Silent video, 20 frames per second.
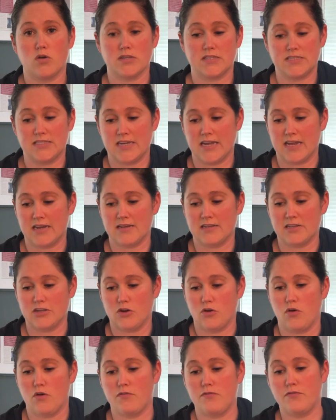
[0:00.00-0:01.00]
stand,
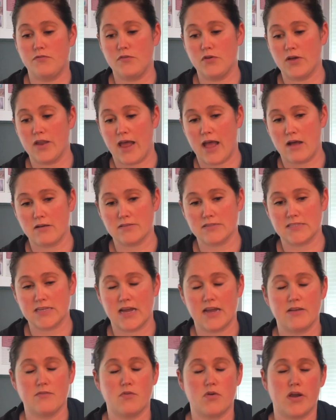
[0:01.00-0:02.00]
a foot
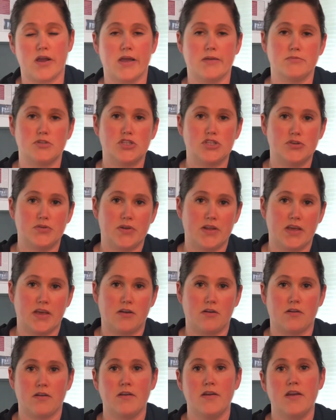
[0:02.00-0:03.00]
outside of where I'm
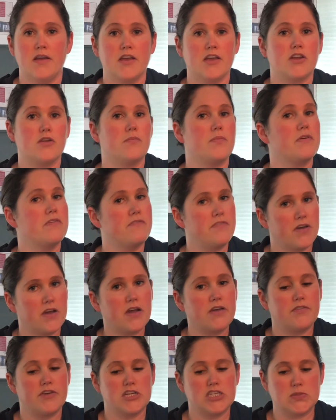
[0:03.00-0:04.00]
shooting, or, be
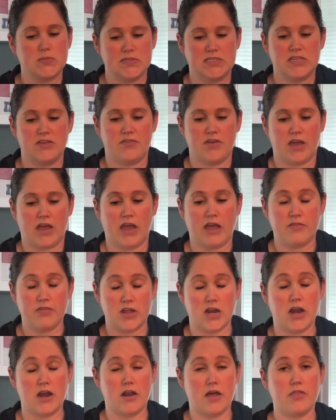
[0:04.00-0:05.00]
very, very specific. And
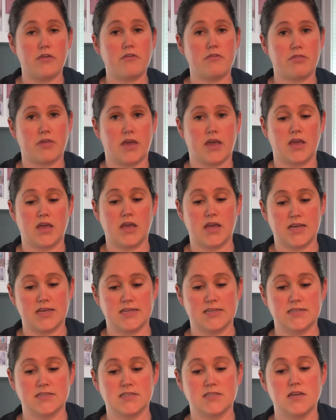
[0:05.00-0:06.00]
then another thing
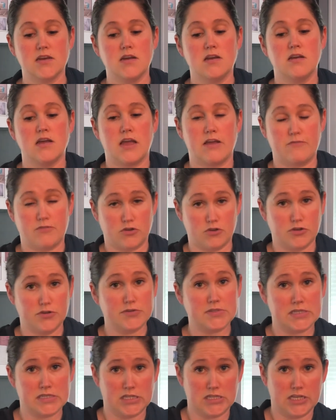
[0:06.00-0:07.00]
is if they're
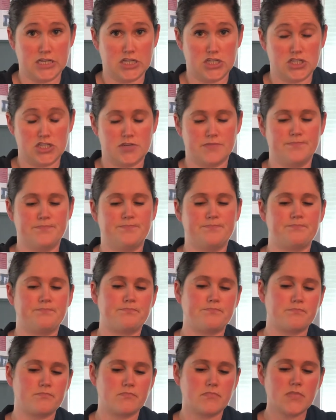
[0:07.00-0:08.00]
using a leash.
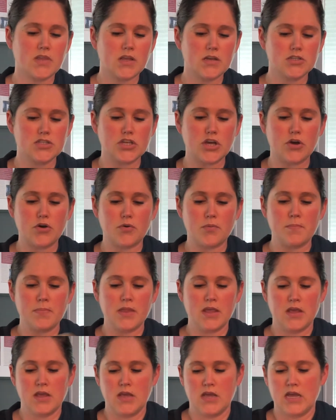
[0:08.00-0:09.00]
So
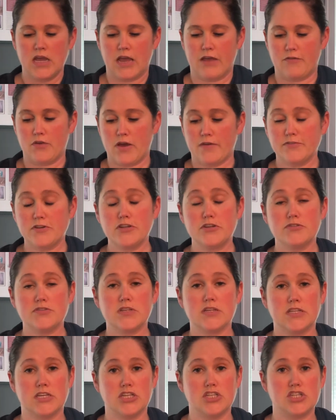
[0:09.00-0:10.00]
if you have to use
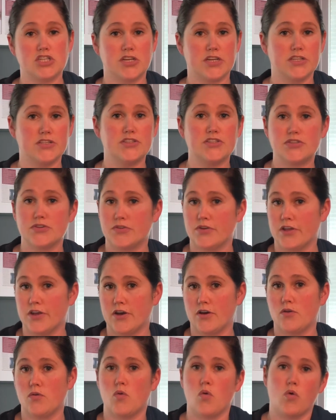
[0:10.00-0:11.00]
a leash in
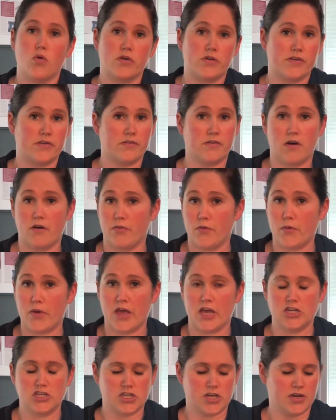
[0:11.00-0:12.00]
studio or on
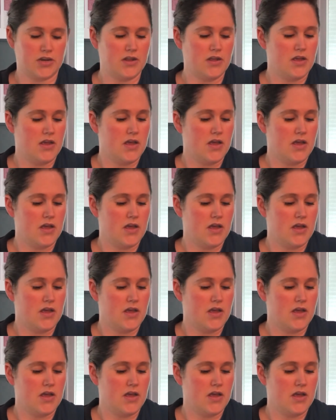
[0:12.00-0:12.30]
location,